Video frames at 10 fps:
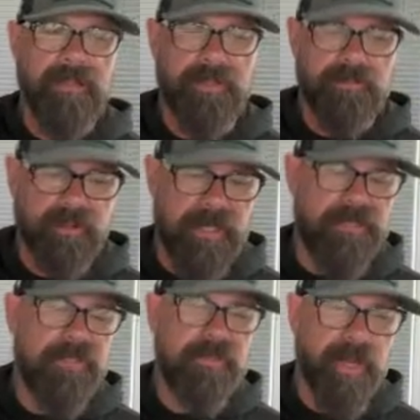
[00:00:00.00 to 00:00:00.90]

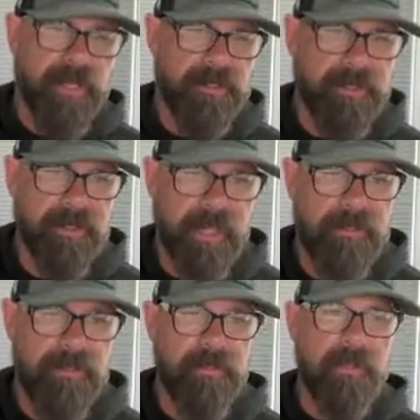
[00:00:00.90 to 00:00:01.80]
greatest strengths is they
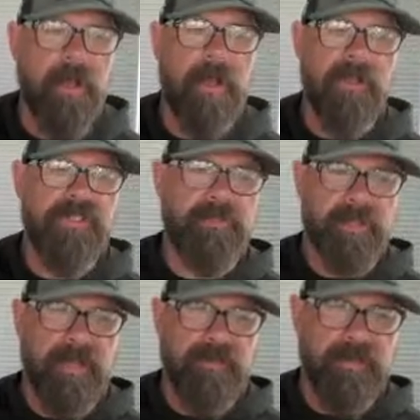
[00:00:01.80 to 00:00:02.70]
do awesome
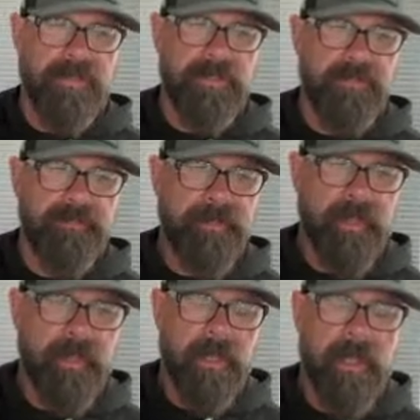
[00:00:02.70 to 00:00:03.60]
covers.
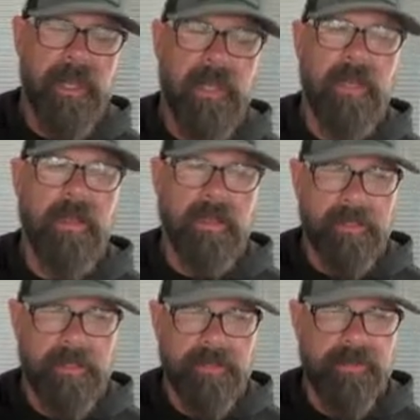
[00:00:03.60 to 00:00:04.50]

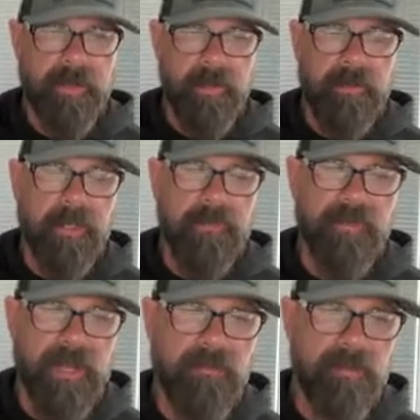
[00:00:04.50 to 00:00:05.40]
So if
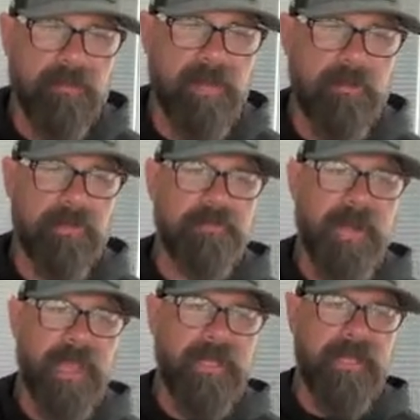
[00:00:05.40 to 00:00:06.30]
anyone remembers
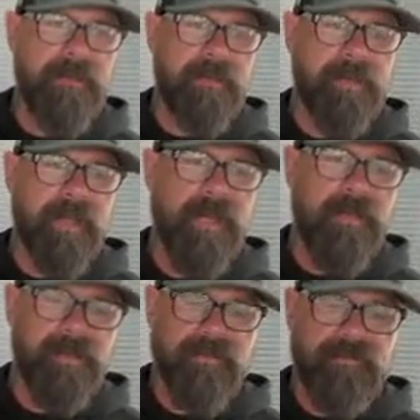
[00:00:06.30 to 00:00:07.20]
back in
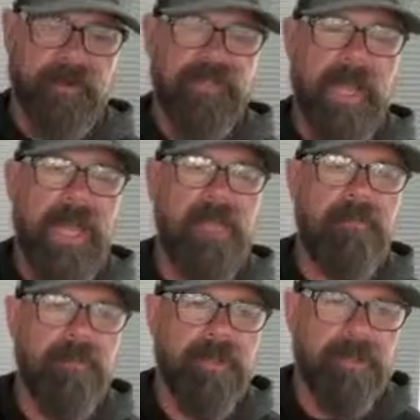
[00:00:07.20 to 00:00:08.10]
the first
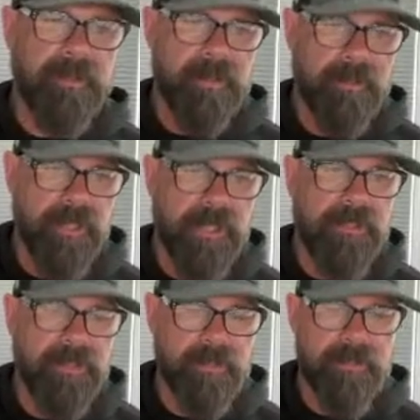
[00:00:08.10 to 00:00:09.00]
album with
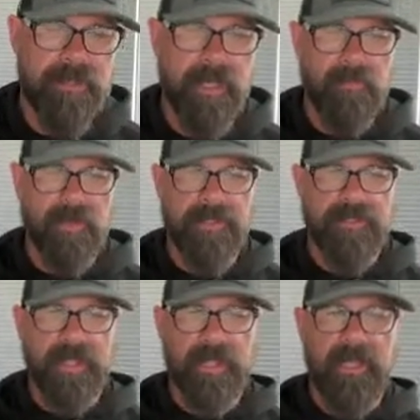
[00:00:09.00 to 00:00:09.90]
Jason Newsted
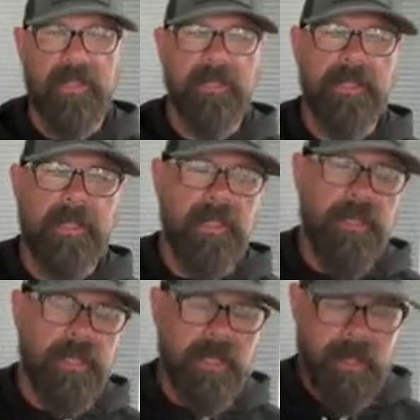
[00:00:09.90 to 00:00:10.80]
was
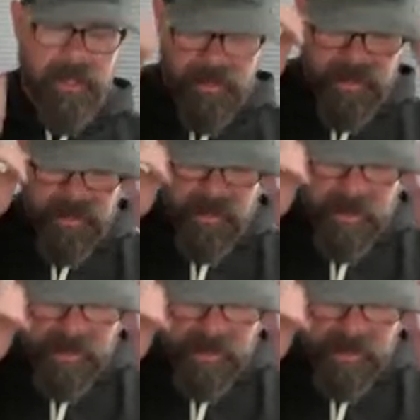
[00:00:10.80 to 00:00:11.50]
the